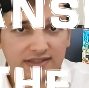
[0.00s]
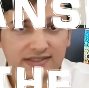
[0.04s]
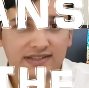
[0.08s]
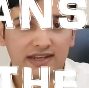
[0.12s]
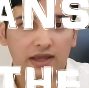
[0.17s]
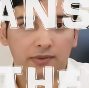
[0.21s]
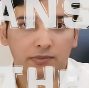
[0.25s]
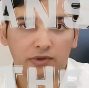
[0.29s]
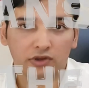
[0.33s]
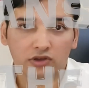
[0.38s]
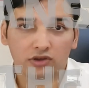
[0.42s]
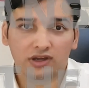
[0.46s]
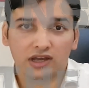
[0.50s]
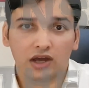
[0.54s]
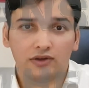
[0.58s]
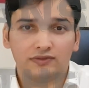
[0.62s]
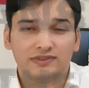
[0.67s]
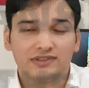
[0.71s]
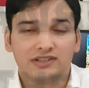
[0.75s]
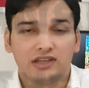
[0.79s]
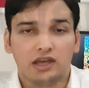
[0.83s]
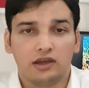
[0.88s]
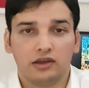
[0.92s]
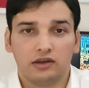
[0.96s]
step in your
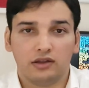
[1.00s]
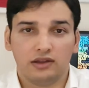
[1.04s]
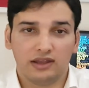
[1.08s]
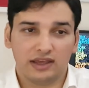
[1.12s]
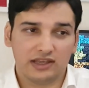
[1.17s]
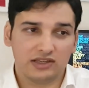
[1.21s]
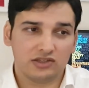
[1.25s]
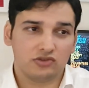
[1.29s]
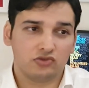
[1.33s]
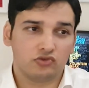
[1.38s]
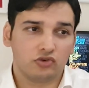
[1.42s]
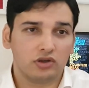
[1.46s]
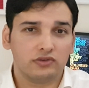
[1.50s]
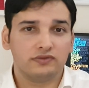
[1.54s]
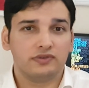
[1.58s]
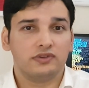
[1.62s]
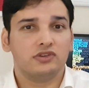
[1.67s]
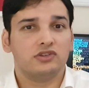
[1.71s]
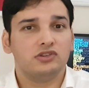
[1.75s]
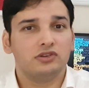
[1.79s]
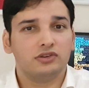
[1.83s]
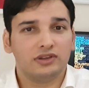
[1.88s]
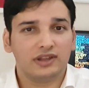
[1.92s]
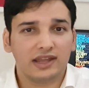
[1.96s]
accounting cycle is
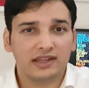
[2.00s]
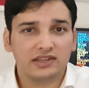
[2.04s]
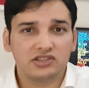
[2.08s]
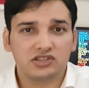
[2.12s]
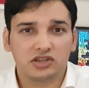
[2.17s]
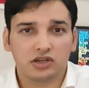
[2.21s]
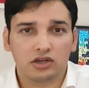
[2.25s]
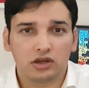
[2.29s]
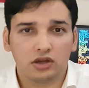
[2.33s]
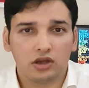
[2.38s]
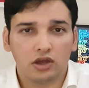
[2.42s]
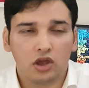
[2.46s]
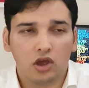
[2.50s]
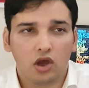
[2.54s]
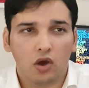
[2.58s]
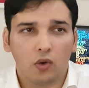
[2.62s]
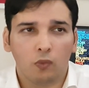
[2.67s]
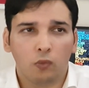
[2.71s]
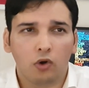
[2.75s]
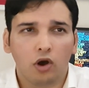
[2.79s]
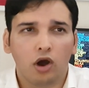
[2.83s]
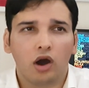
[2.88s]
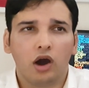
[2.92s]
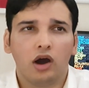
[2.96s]
transferring to your ledger.
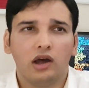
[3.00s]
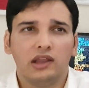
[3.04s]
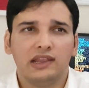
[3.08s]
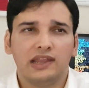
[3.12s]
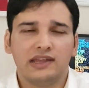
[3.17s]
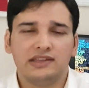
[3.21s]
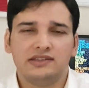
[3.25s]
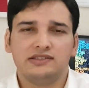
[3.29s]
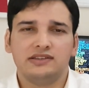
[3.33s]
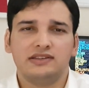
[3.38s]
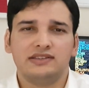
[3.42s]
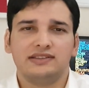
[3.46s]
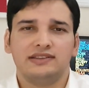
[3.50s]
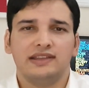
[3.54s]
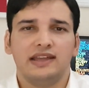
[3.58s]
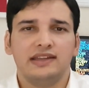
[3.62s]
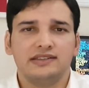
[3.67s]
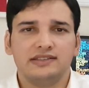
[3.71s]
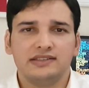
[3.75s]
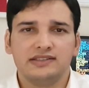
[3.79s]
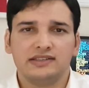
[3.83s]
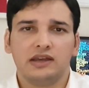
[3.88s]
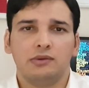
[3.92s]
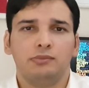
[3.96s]
What are ledgers?
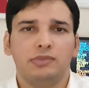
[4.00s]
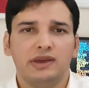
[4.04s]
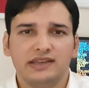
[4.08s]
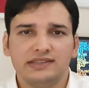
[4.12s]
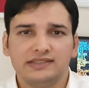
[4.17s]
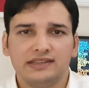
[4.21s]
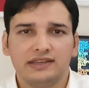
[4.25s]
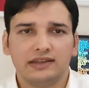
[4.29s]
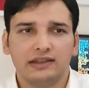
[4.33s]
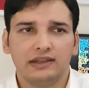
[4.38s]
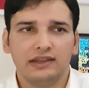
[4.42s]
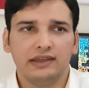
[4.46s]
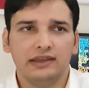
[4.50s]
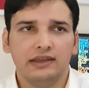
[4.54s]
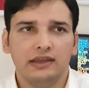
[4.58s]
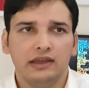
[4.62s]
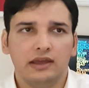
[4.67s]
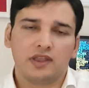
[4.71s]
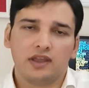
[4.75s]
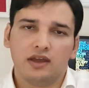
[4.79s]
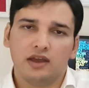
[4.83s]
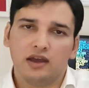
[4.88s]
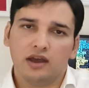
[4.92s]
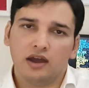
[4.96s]
Ledgers are basically
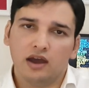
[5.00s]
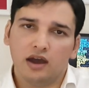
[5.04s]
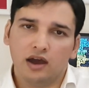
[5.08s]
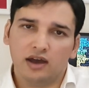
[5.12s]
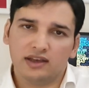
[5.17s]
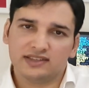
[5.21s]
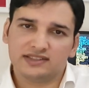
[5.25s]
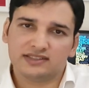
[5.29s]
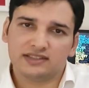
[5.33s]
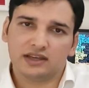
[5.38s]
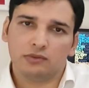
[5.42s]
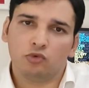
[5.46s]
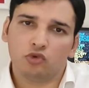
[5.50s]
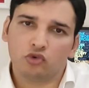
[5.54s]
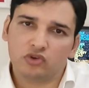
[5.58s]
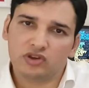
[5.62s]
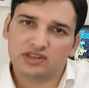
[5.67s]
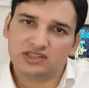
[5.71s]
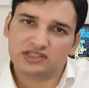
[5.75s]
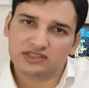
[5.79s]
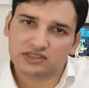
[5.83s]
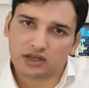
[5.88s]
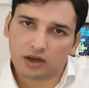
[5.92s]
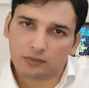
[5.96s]
a summary
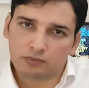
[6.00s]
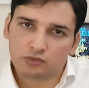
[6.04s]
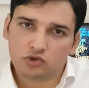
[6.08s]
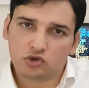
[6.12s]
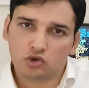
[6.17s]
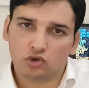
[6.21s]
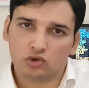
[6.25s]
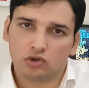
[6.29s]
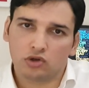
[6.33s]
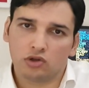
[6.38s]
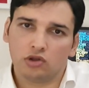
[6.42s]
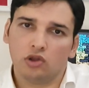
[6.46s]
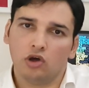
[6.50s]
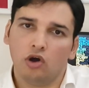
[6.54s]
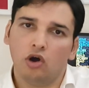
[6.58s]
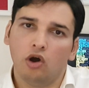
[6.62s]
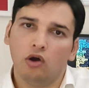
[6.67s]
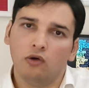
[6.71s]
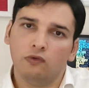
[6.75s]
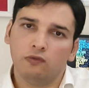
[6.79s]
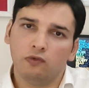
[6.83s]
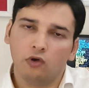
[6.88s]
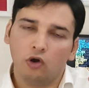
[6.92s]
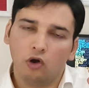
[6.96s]
subtotal
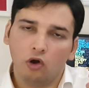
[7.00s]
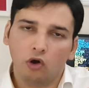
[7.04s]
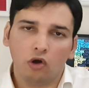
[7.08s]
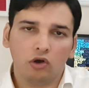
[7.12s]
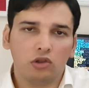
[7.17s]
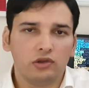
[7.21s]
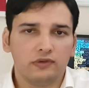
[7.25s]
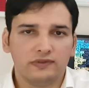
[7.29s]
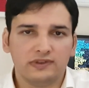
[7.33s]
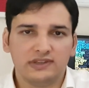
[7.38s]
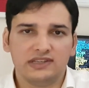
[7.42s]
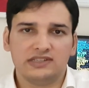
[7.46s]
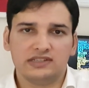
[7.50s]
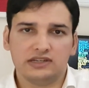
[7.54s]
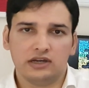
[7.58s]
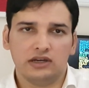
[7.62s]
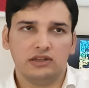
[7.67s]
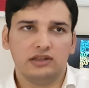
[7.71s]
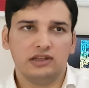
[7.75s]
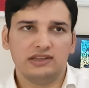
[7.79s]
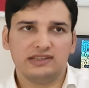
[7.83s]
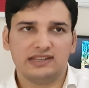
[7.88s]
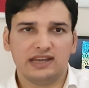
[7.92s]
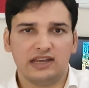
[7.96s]
of all of the
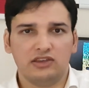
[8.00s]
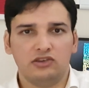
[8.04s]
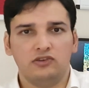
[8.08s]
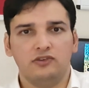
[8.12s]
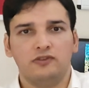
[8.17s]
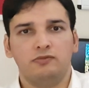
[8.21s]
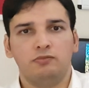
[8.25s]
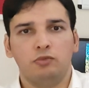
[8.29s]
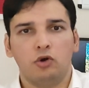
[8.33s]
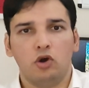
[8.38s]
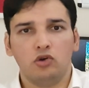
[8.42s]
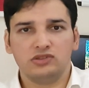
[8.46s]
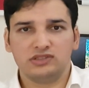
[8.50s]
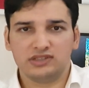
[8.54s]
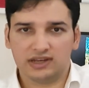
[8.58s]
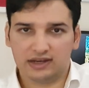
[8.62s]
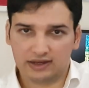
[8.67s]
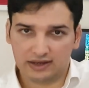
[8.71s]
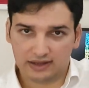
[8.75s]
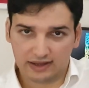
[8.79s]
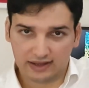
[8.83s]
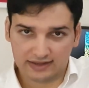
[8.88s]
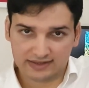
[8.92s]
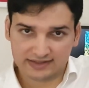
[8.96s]
journals that you've
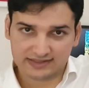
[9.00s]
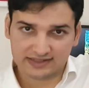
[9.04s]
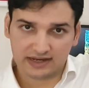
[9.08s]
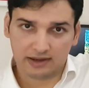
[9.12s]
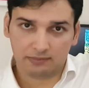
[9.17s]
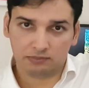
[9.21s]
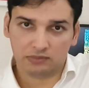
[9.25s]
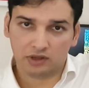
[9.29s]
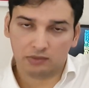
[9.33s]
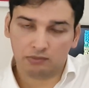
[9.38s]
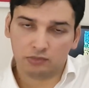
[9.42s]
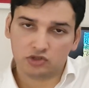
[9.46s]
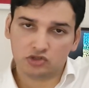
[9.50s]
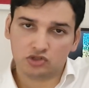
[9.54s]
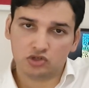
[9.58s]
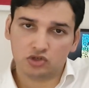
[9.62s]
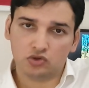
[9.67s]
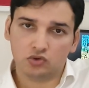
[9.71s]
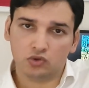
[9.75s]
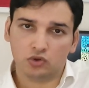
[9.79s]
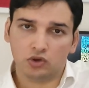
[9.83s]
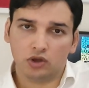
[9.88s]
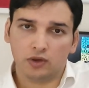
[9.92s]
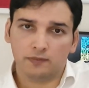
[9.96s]
posted in step number
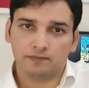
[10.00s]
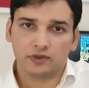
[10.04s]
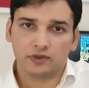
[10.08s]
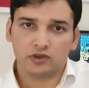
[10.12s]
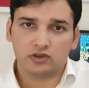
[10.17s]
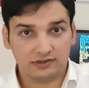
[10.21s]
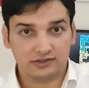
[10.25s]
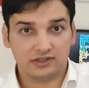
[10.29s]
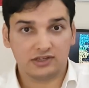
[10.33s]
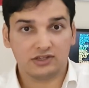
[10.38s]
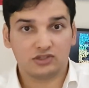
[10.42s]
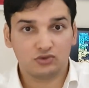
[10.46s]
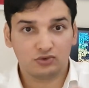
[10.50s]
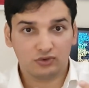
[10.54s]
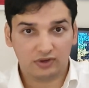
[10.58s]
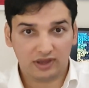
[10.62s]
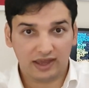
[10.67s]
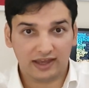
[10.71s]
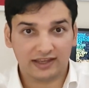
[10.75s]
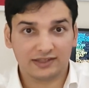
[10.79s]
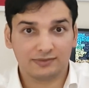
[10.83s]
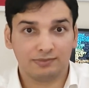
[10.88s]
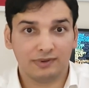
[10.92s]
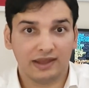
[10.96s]
2. Just to
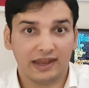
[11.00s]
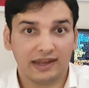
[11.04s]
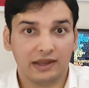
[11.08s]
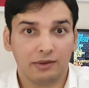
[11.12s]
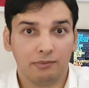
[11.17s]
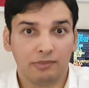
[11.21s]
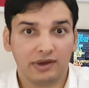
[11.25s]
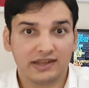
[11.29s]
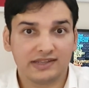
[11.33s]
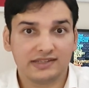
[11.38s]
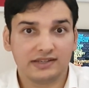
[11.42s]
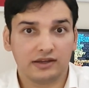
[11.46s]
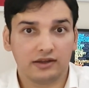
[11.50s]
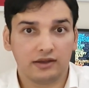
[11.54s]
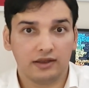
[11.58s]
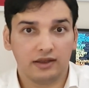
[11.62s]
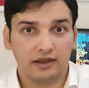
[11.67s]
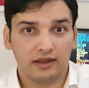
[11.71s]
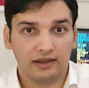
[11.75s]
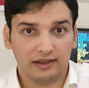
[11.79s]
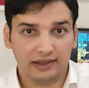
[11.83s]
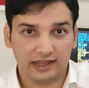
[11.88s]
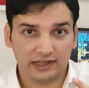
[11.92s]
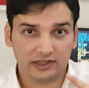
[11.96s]
explain it better,
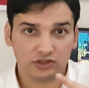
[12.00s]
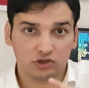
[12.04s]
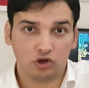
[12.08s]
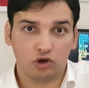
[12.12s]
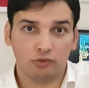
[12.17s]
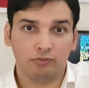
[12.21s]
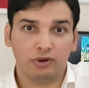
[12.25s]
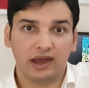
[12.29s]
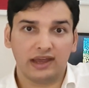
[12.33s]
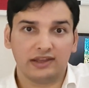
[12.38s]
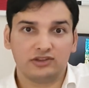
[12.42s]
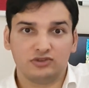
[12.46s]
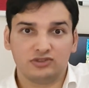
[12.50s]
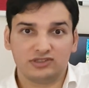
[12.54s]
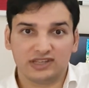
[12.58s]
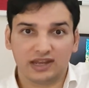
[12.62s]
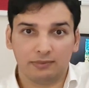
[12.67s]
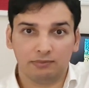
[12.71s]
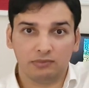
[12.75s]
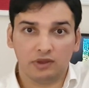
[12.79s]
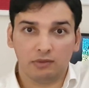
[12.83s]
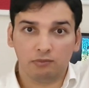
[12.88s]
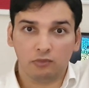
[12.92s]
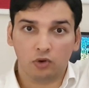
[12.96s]
let's go back to
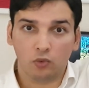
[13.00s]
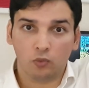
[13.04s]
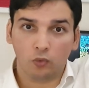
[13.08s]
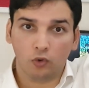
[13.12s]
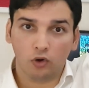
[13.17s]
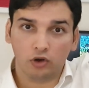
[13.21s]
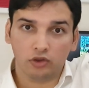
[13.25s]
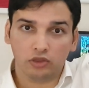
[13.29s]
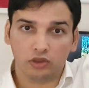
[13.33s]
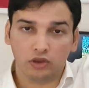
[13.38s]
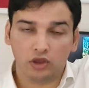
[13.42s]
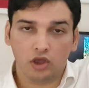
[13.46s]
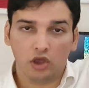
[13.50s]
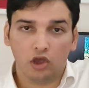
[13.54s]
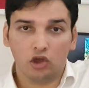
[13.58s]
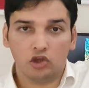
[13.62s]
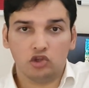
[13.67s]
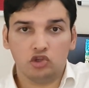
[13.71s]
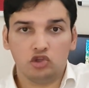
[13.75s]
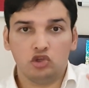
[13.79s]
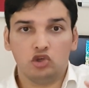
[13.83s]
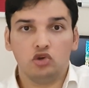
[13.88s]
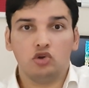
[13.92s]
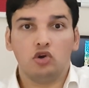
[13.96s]
step number 1.
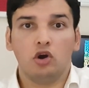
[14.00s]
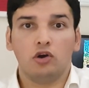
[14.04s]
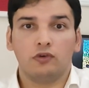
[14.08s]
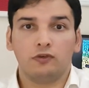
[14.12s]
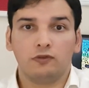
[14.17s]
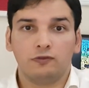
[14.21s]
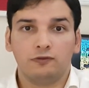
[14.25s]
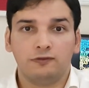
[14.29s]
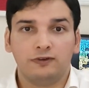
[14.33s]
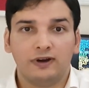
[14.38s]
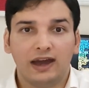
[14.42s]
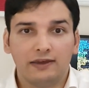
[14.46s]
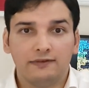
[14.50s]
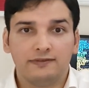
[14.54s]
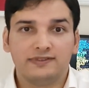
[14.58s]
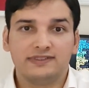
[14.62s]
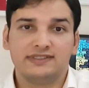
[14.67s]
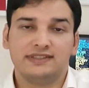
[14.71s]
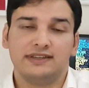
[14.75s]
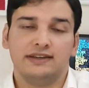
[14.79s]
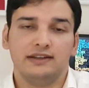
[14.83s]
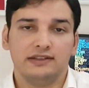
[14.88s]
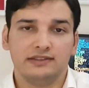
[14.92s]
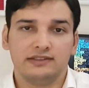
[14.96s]
You got 5
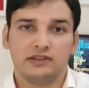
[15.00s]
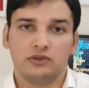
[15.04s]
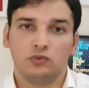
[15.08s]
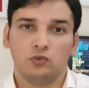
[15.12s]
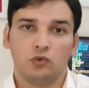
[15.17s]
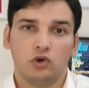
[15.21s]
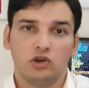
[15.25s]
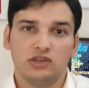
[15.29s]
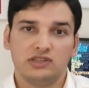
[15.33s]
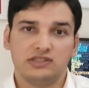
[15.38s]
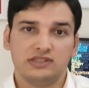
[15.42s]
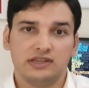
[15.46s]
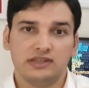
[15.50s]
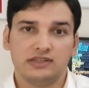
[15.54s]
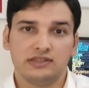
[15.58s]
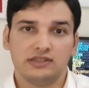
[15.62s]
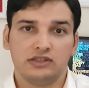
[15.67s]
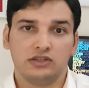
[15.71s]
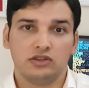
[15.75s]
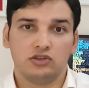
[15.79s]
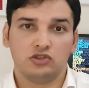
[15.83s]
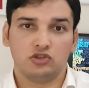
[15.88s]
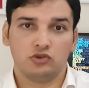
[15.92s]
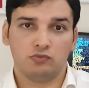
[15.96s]
sales
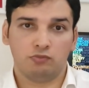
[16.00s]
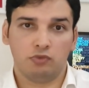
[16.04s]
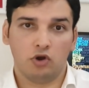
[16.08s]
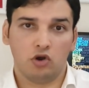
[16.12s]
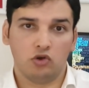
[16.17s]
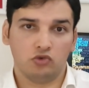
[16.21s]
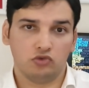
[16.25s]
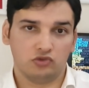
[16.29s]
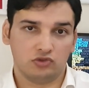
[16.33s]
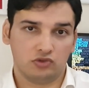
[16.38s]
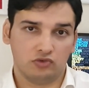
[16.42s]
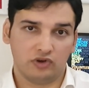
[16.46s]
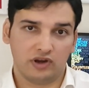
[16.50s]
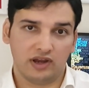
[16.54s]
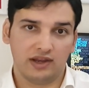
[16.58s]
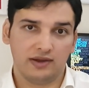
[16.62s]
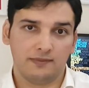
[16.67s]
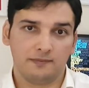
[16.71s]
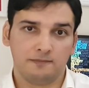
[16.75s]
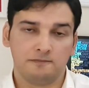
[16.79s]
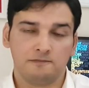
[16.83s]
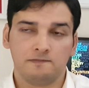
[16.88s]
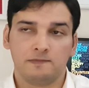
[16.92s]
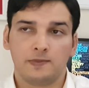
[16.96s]
invoices to post, right?